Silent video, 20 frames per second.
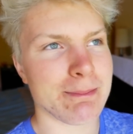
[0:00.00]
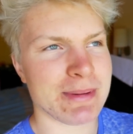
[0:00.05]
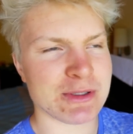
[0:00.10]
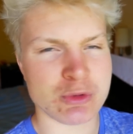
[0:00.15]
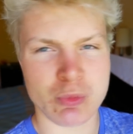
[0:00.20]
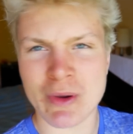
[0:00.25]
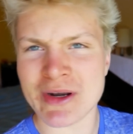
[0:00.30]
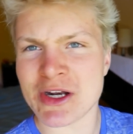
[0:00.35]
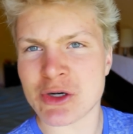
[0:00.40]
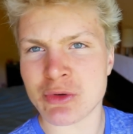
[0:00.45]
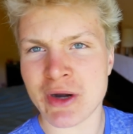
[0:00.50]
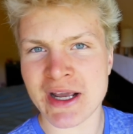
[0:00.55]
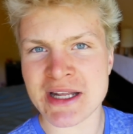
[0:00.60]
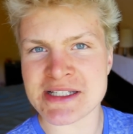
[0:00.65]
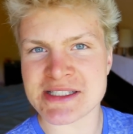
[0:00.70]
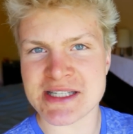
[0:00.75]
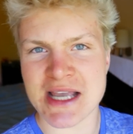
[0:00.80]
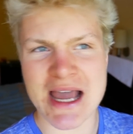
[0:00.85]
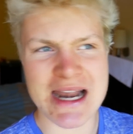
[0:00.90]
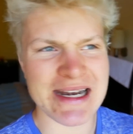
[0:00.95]
But when it
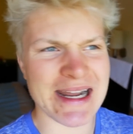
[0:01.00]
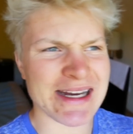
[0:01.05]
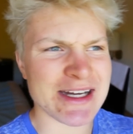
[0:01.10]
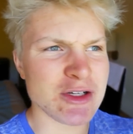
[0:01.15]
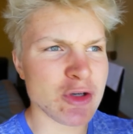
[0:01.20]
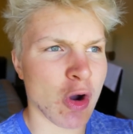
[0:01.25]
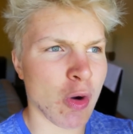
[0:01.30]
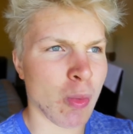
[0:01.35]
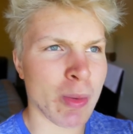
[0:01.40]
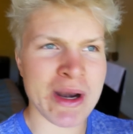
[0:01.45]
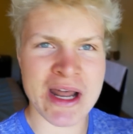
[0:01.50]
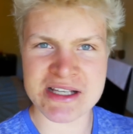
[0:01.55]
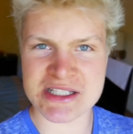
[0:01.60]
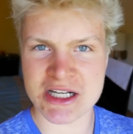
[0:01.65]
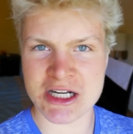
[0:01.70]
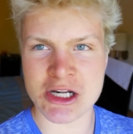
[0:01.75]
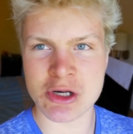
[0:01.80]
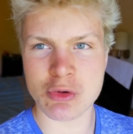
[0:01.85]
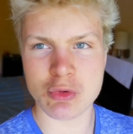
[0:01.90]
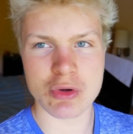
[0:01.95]
rains, like, no one
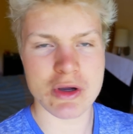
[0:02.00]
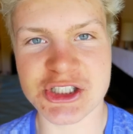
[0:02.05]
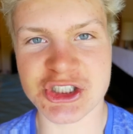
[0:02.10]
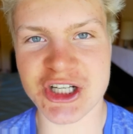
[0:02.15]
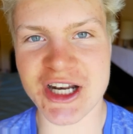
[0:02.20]
has a clue.